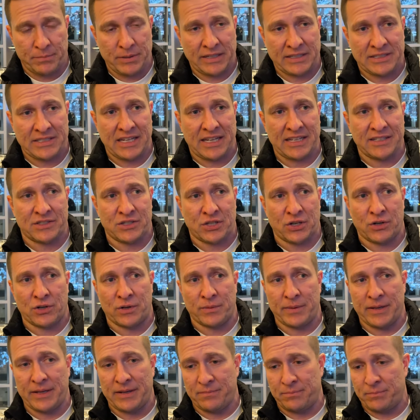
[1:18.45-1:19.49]
Big Ten
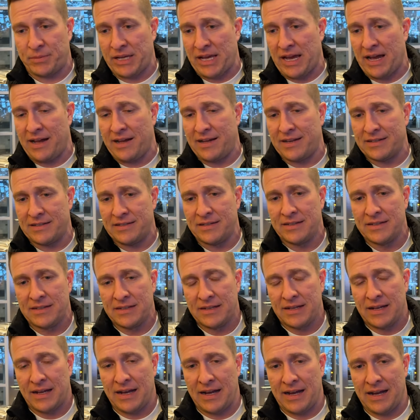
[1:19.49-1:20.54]
tournament and beyond,
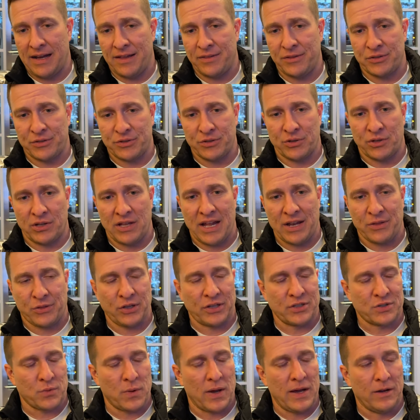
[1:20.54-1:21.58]
uh, they're doing a lot of
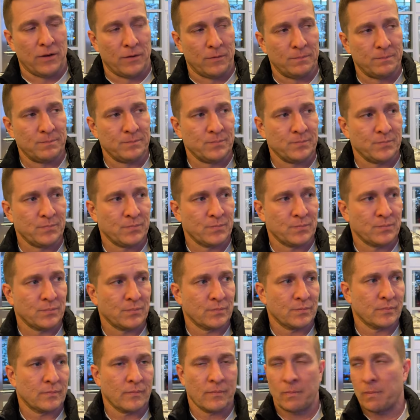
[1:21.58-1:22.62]
things well.
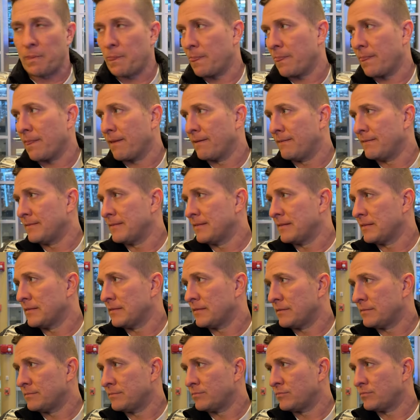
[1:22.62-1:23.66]
How's Shannon
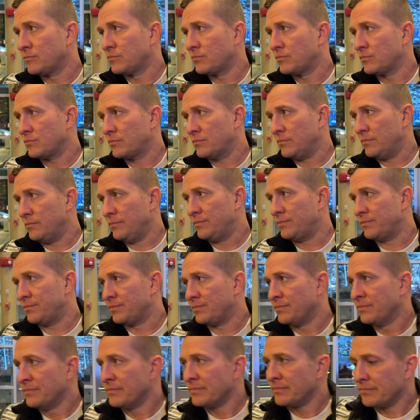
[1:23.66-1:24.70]
different than you, you saw him
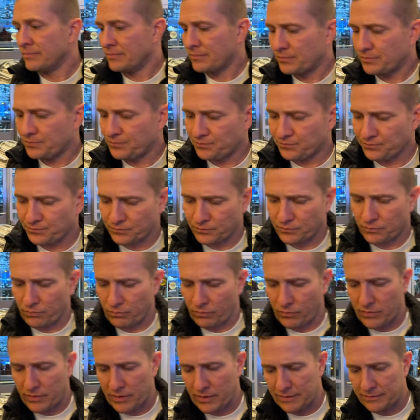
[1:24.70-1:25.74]
a couple times your
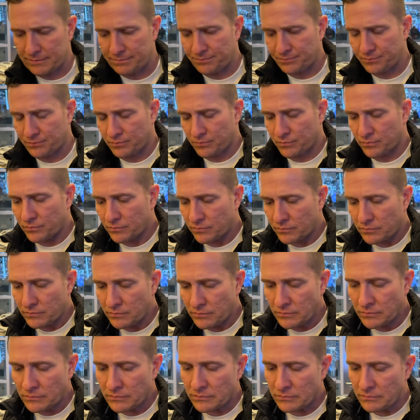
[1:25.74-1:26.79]
first season here at
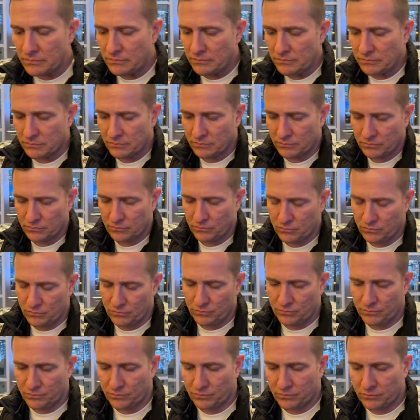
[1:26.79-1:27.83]
Texas Tech?
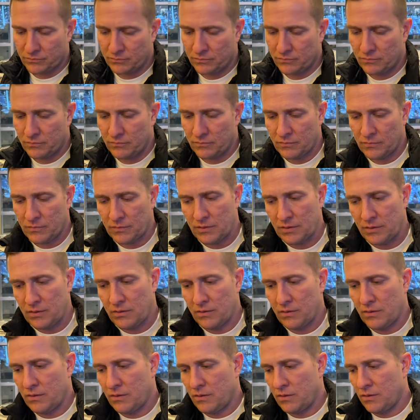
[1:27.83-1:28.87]
How's he different
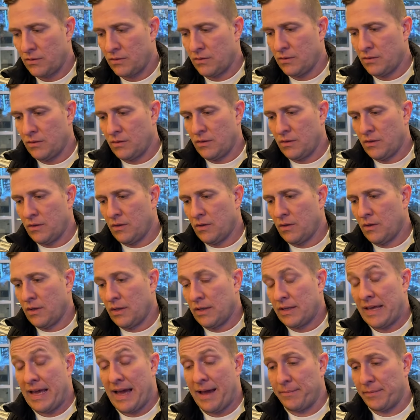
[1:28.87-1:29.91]
now at Illinois?
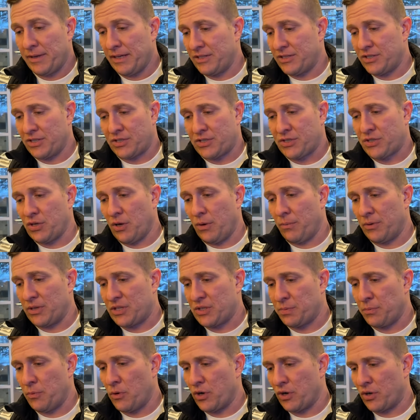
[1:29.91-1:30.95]
Yeah, I mean he's just so
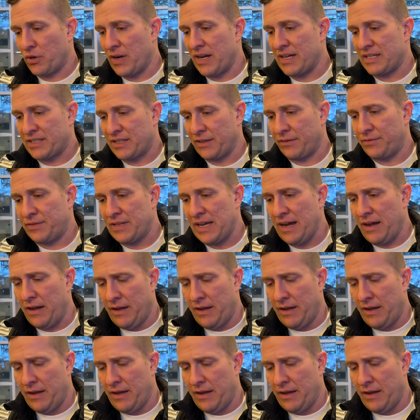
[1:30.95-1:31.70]
much more aggressive down,